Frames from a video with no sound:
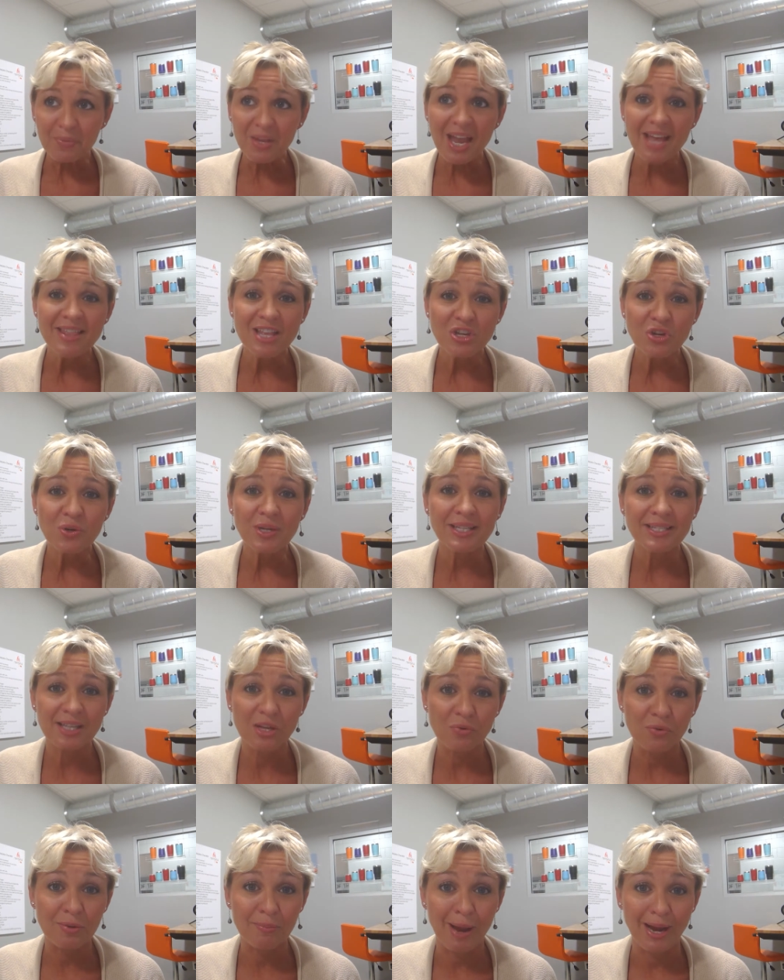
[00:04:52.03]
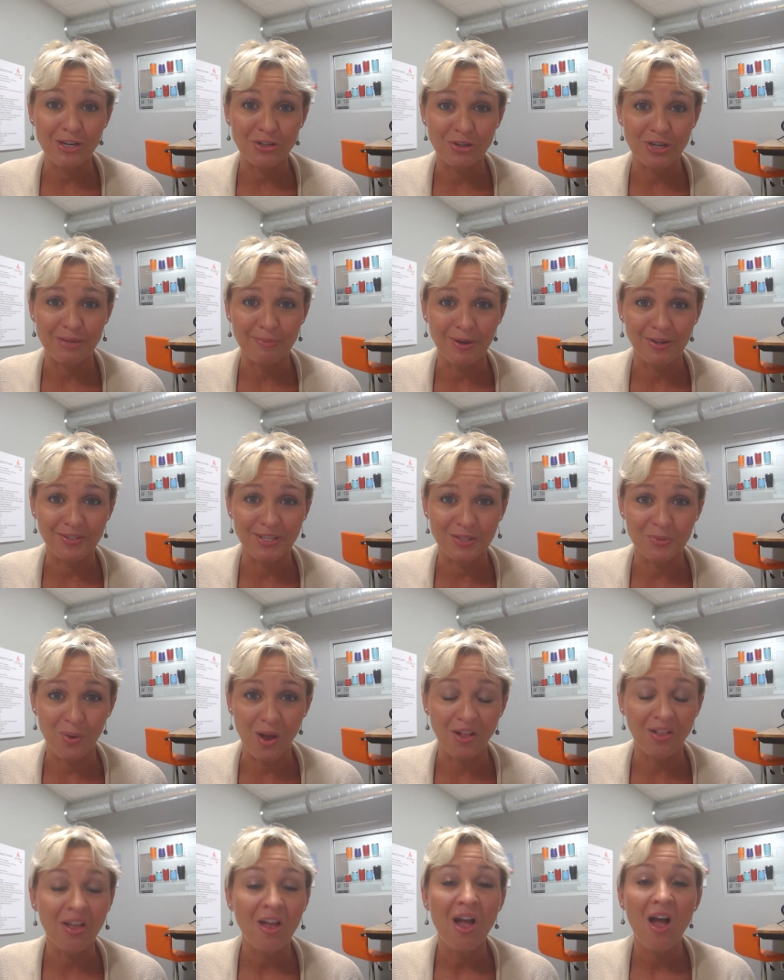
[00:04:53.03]
And then you can send reminder emails as
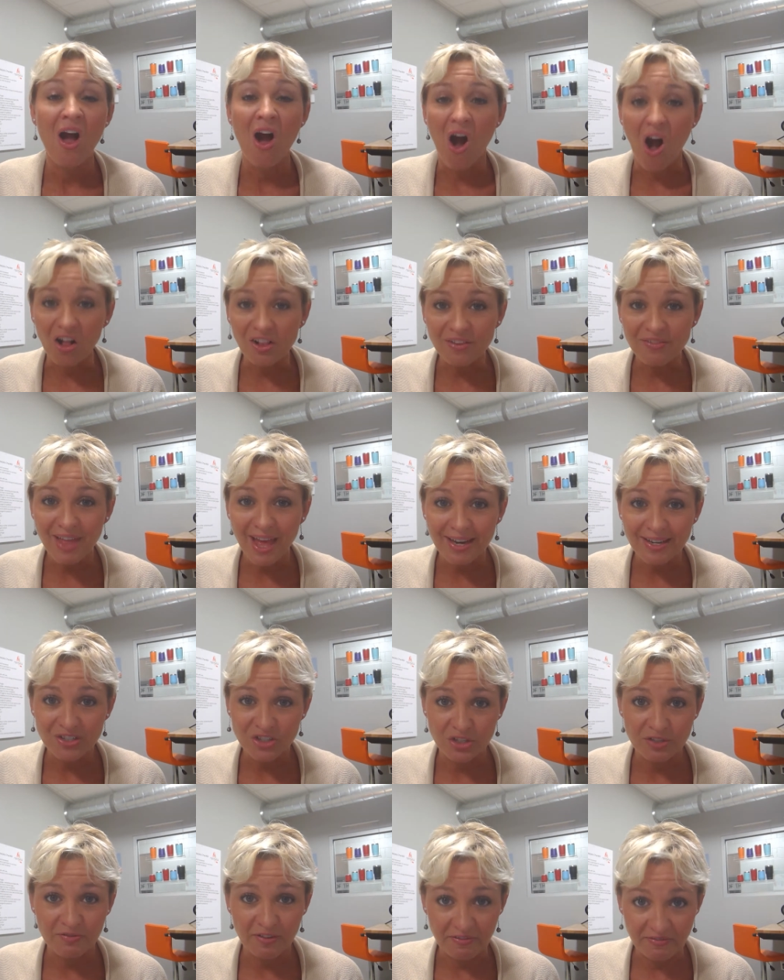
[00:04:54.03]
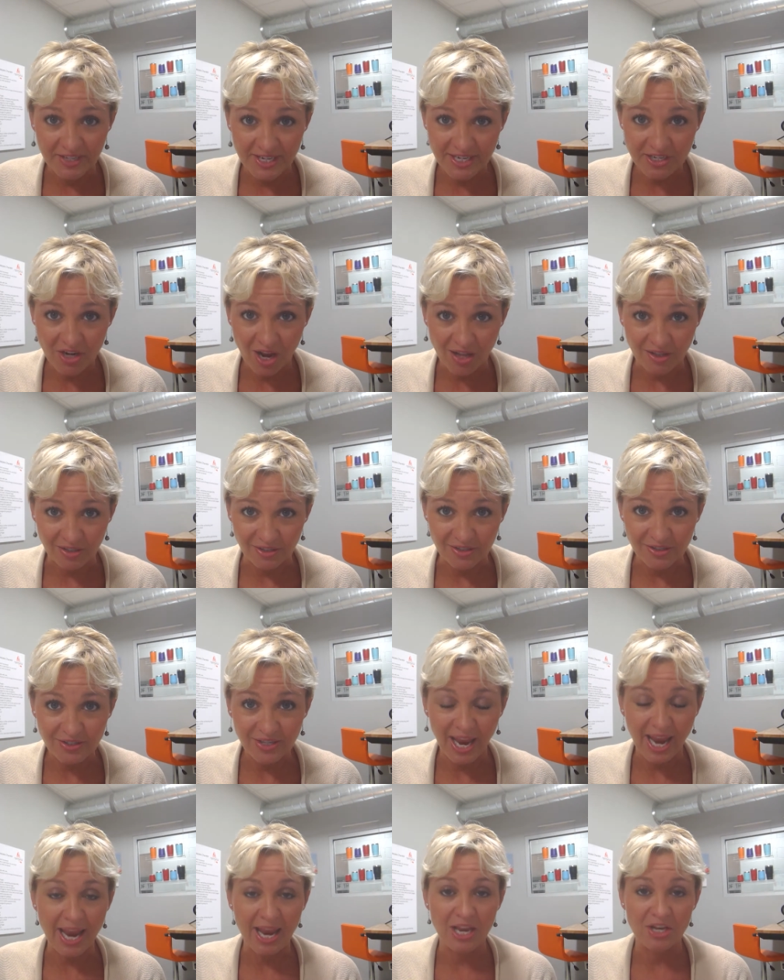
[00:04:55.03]
well. All of that is just
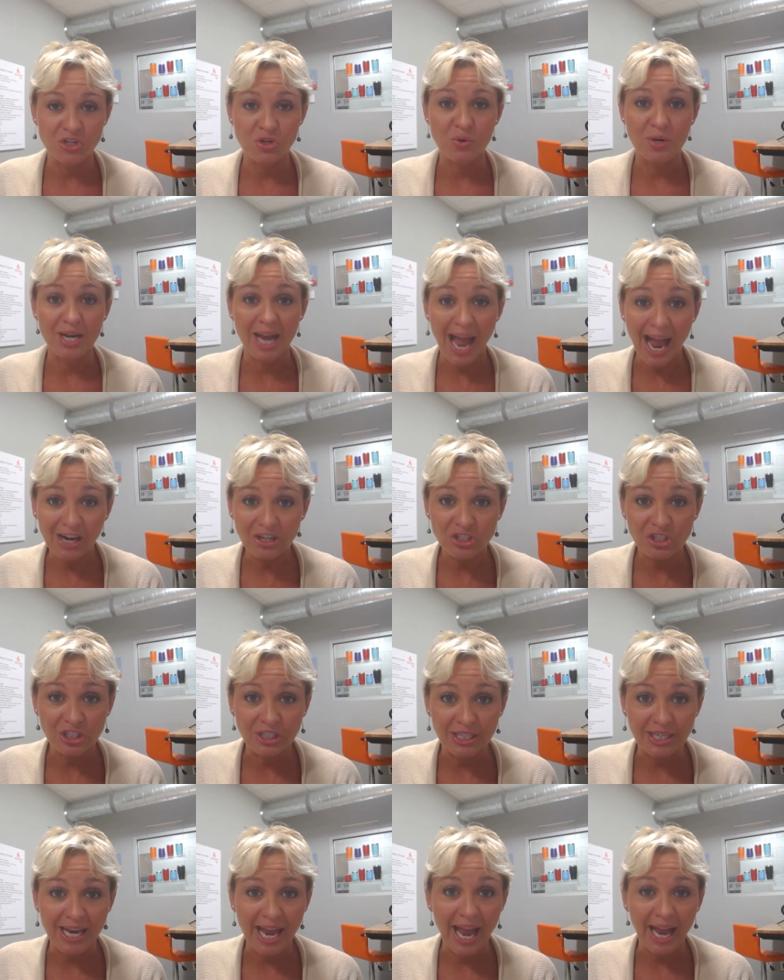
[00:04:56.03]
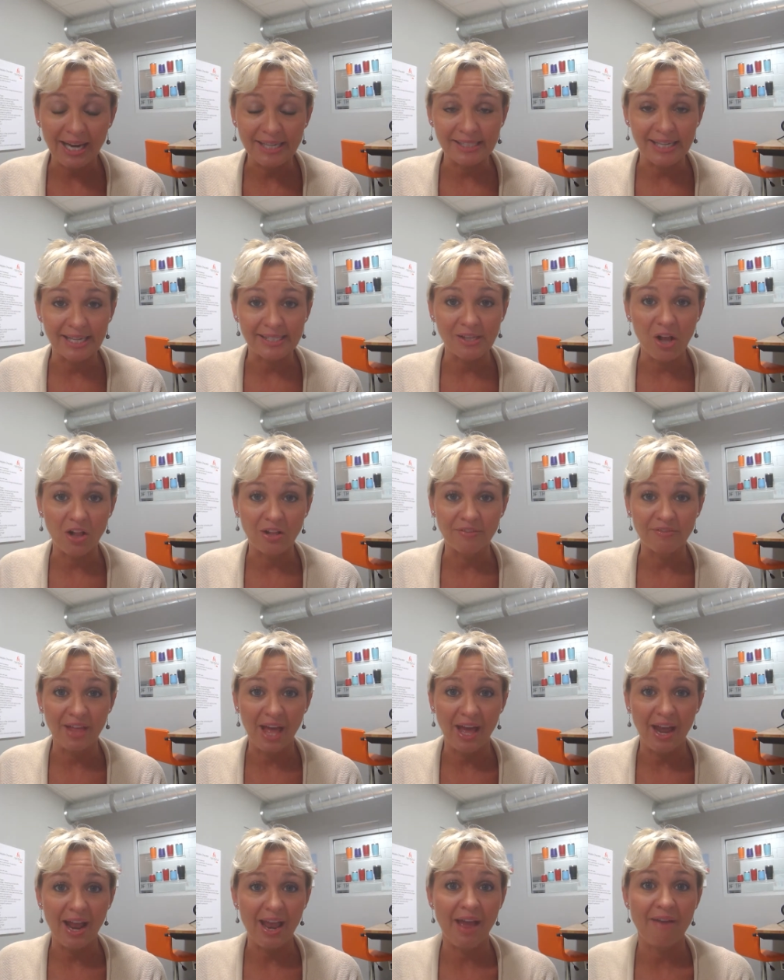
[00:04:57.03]
$15, and you can actually access all of
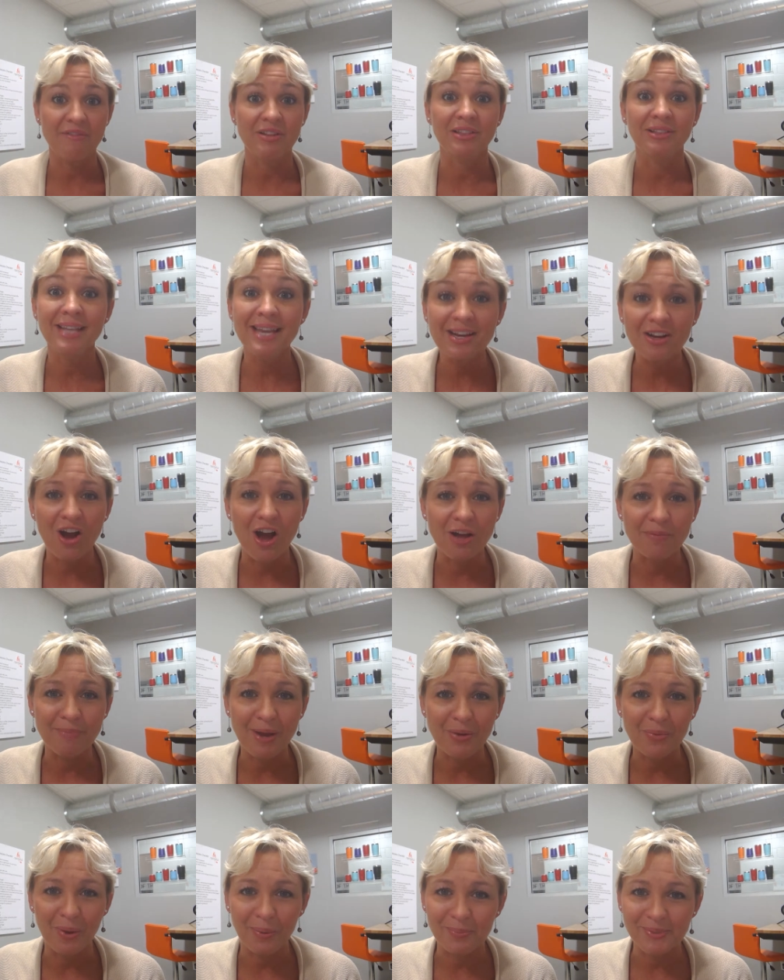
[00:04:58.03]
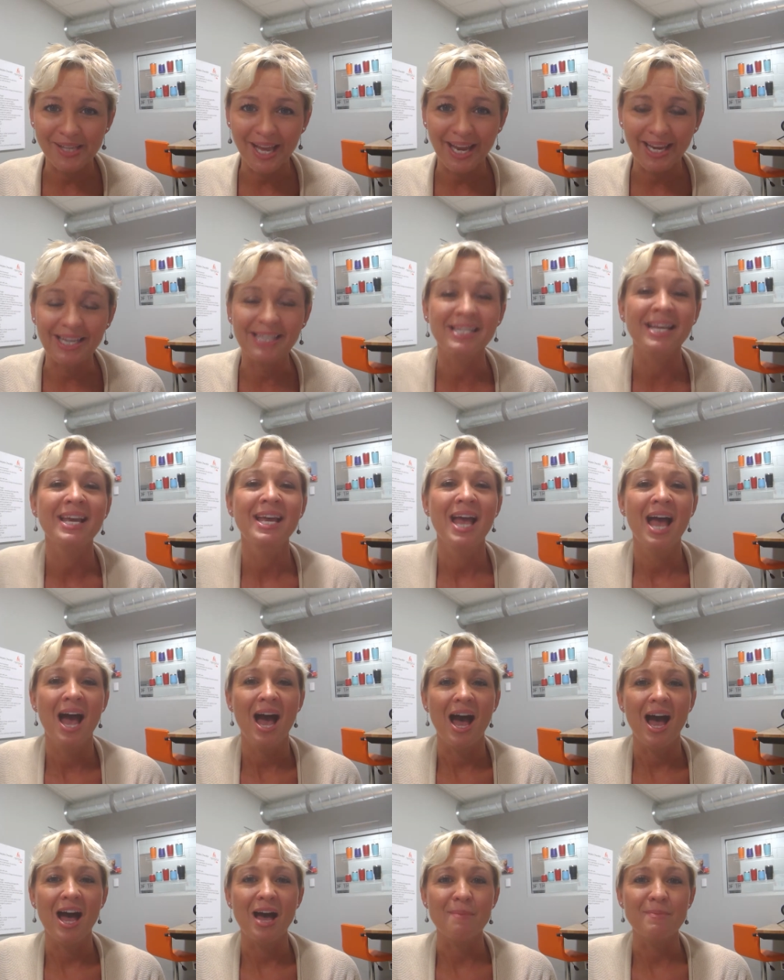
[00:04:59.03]
that. I have a link on my website
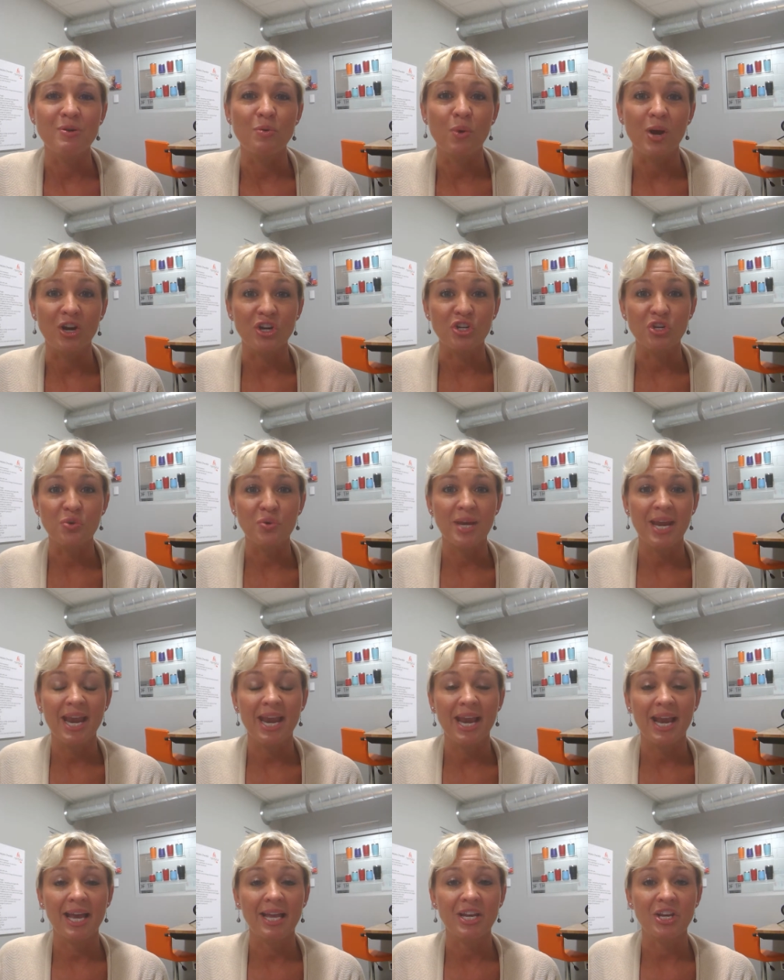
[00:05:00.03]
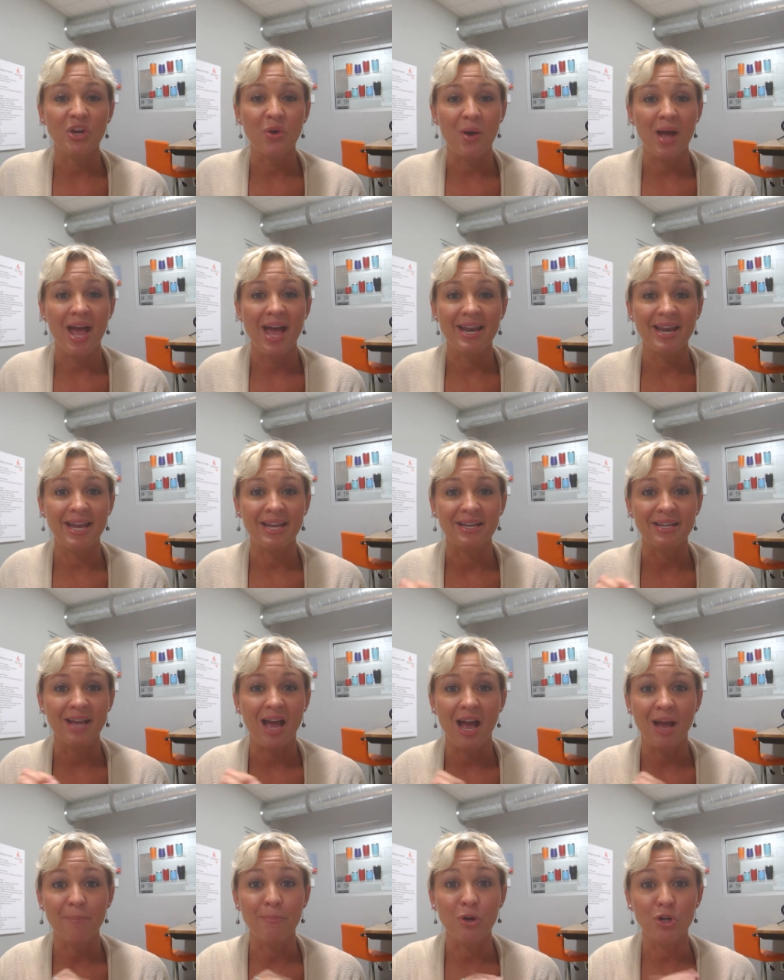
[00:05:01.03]
where you can go ahead and
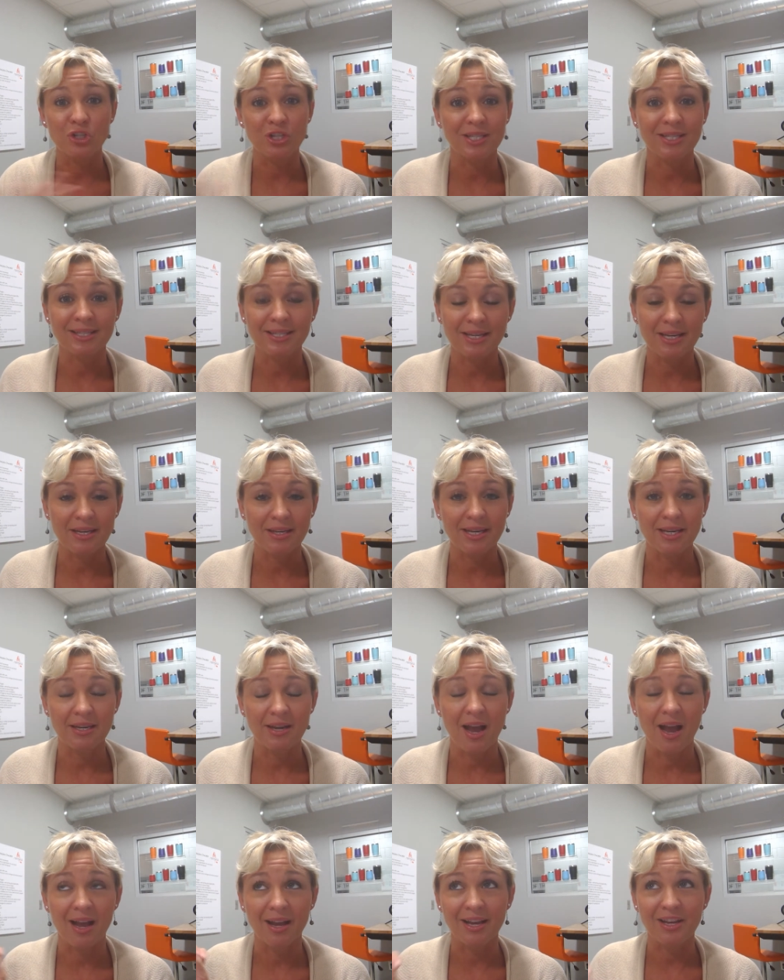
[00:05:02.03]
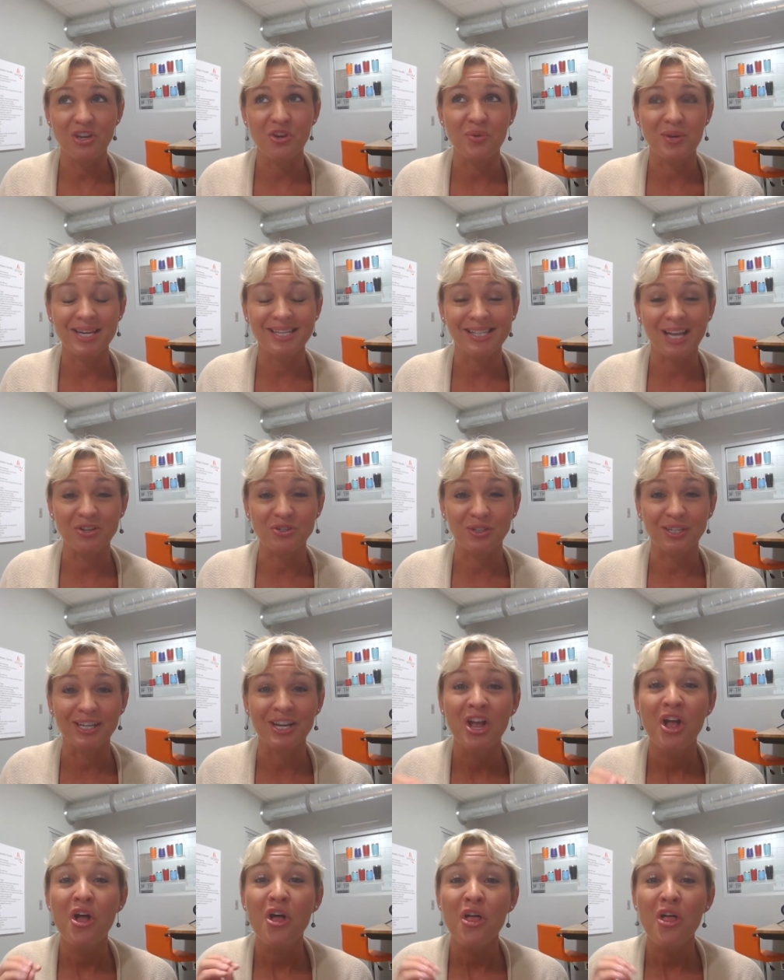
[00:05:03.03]
purchase Acuity scheduling